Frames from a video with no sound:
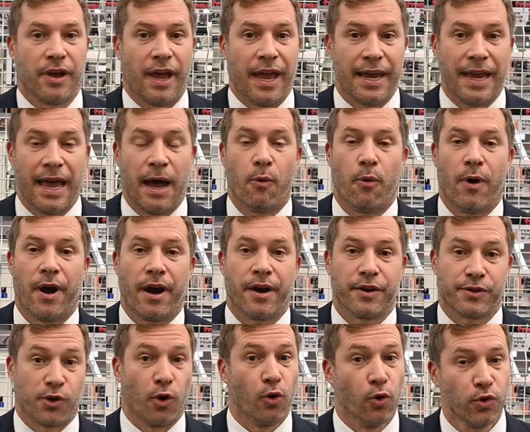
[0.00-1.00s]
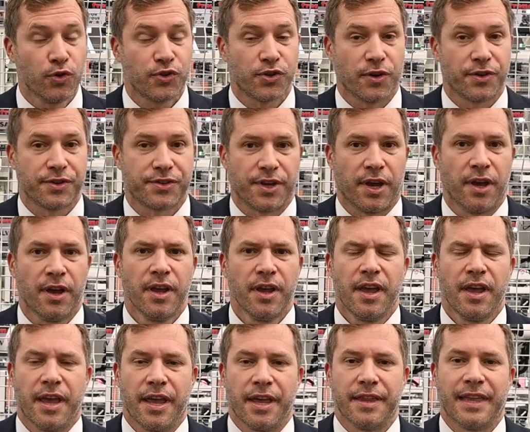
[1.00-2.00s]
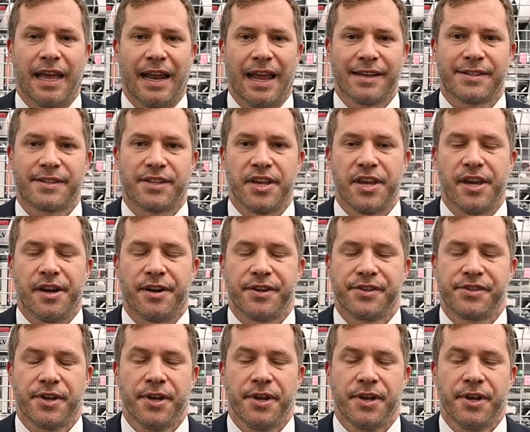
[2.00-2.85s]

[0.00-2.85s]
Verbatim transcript: and our solutions in the last years.